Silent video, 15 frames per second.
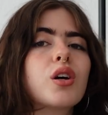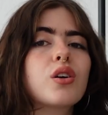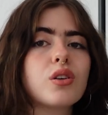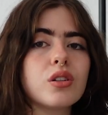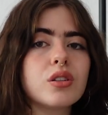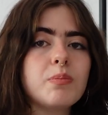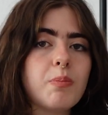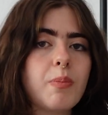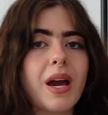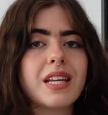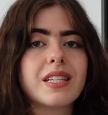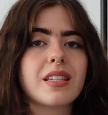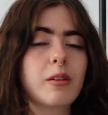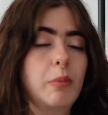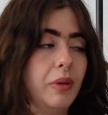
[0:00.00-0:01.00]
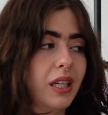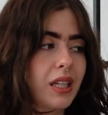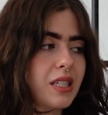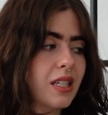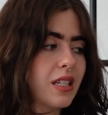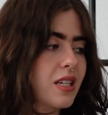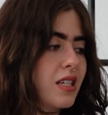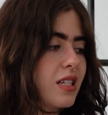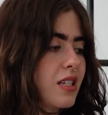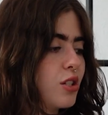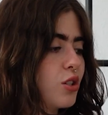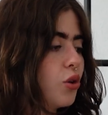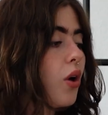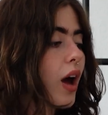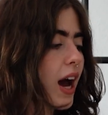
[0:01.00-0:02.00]
good basic pieces
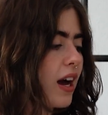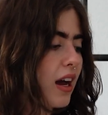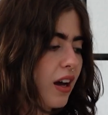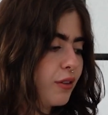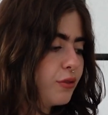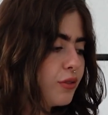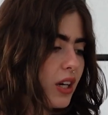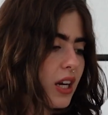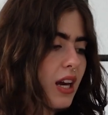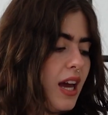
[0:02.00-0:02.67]
to have.